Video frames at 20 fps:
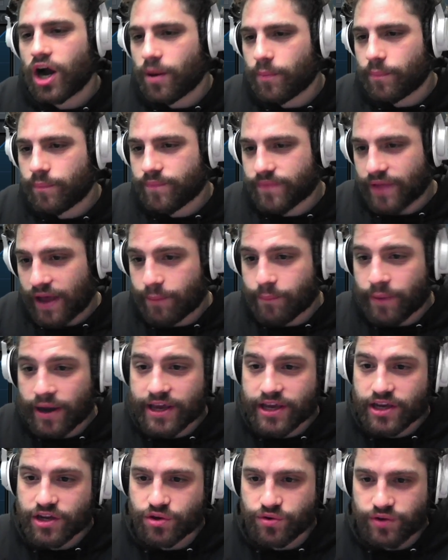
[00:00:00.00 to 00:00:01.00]
That
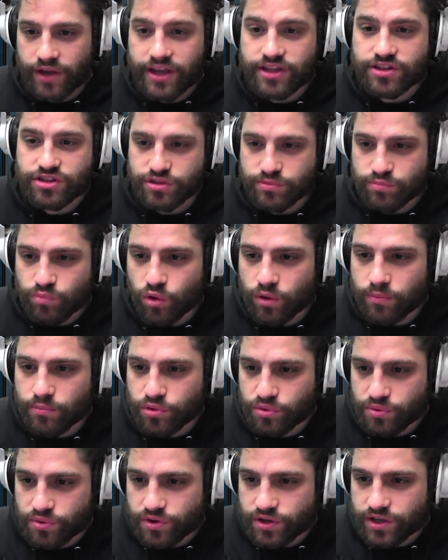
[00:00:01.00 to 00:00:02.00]
might create some more
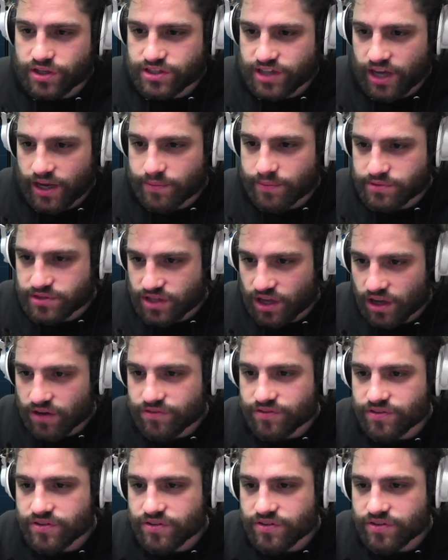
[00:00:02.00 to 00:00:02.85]
Marauda type stuff.